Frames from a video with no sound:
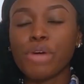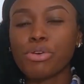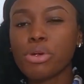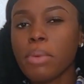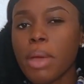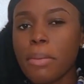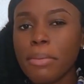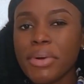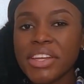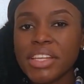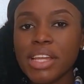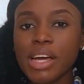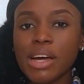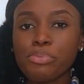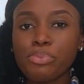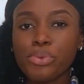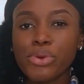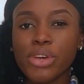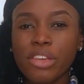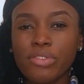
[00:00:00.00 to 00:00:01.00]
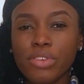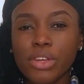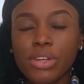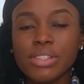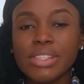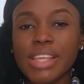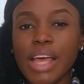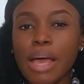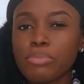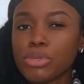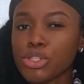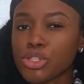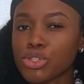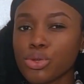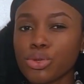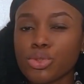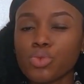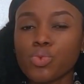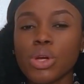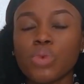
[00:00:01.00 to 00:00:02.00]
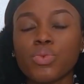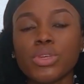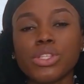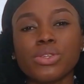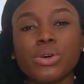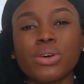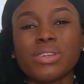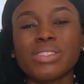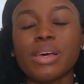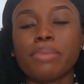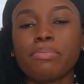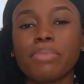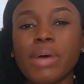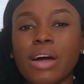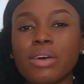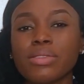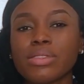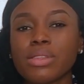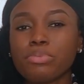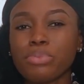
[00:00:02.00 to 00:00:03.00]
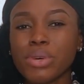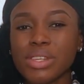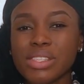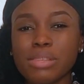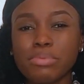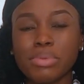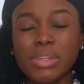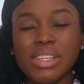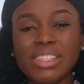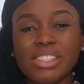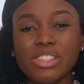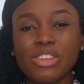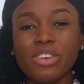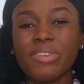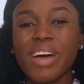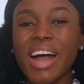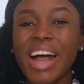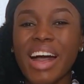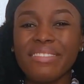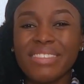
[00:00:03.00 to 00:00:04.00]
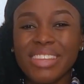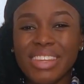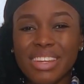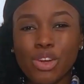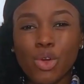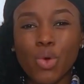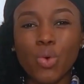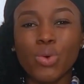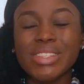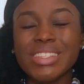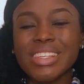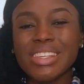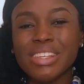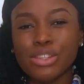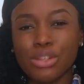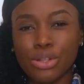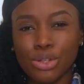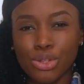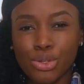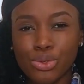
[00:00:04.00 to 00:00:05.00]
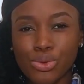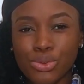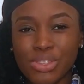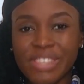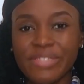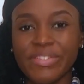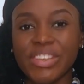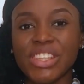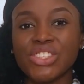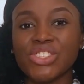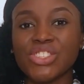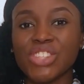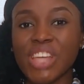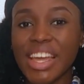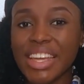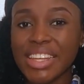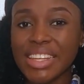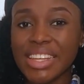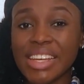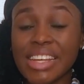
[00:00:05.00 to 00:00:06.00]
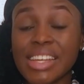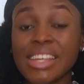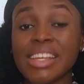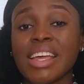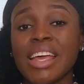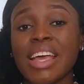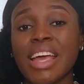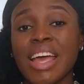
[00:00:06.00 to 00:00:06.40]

Remember in our previous episode when we talked about the possibility of having, in quotes, a loose vagina